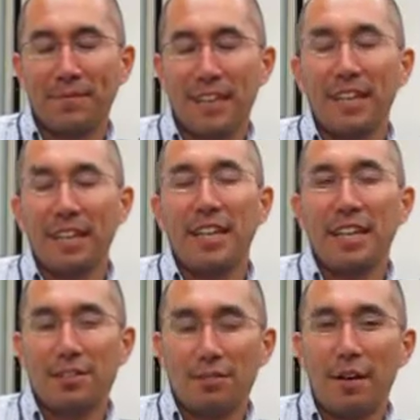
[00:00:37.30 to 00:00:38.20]
the
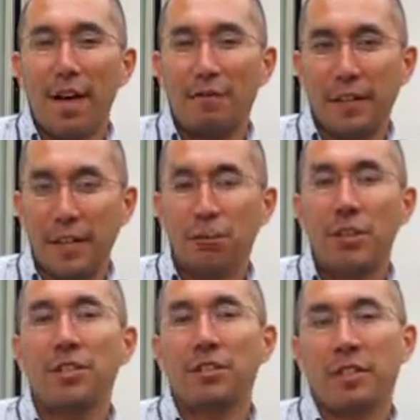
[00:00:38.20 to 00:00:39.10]
idea is to have like a
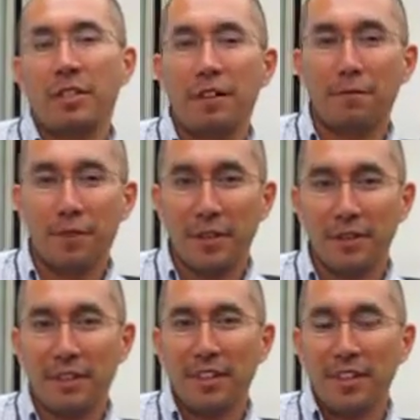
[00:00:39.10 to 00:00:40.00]
regional
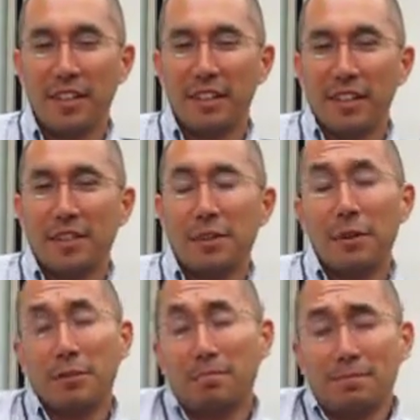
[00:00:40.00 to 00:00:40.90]
conference, I say,
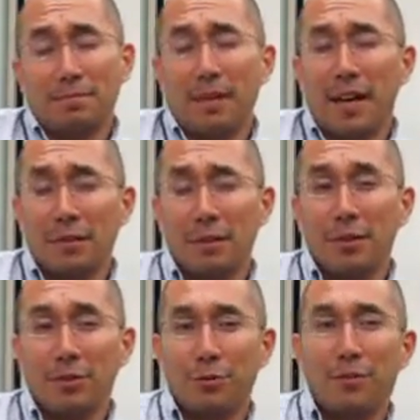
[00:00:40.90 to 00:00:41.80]
well, I'm
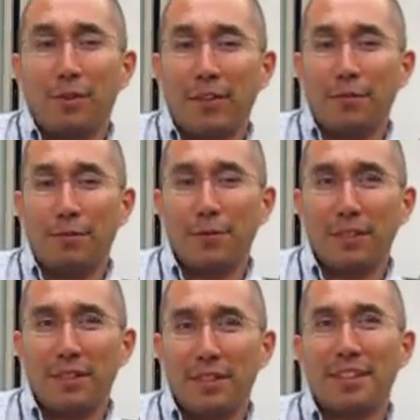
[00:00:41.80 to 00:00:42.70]
going to apply for
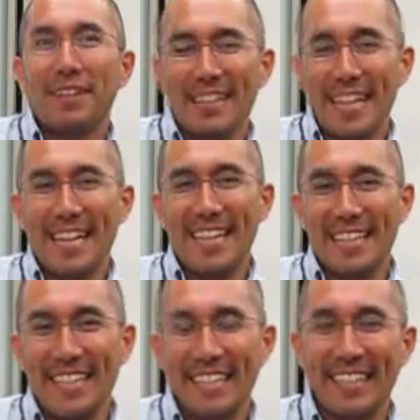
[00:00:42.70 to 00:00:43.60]
it and
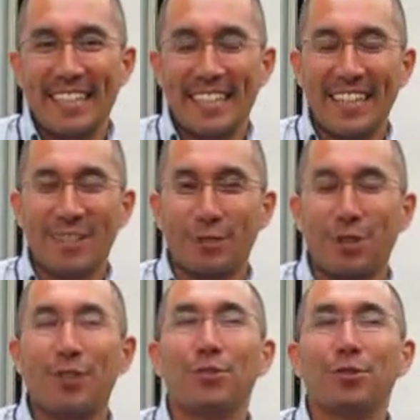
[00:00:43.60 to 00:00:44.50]
then
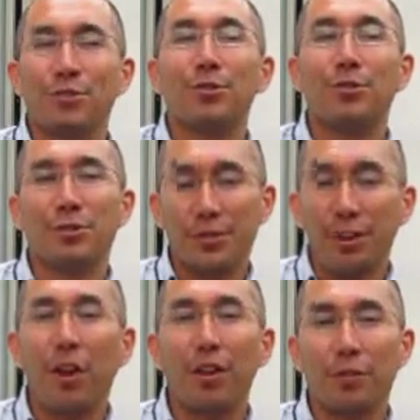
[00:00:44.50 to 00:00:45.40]
try to introduce
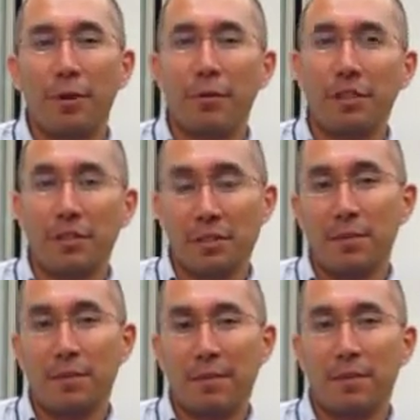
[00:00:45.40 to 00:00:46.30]
other areas in
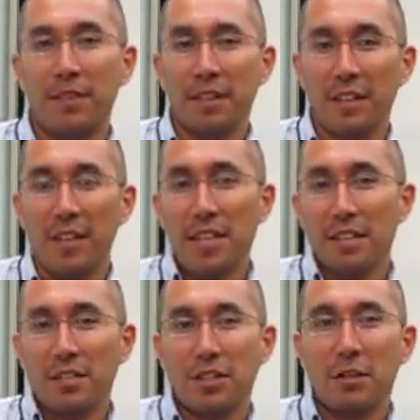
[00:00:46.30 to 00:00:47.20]
the Pacific.
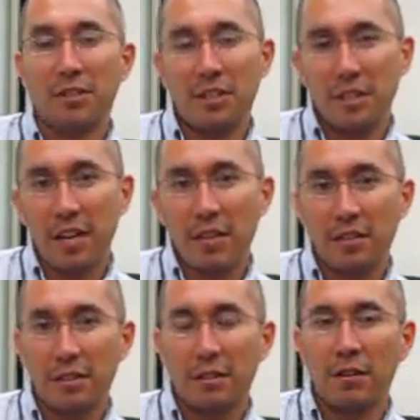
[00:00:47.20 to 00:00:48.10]
So the
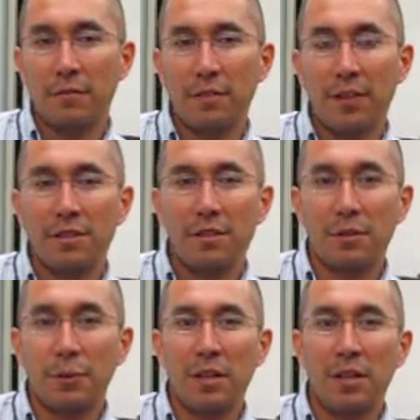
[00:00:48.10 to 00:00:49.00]
second conference,
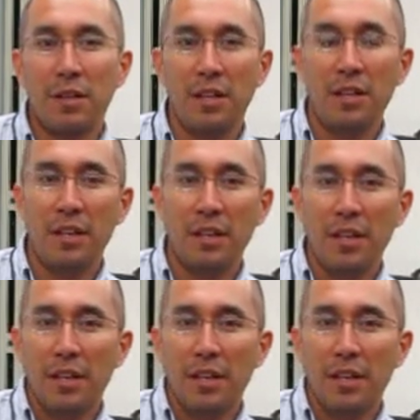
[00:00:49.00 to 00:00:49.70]
we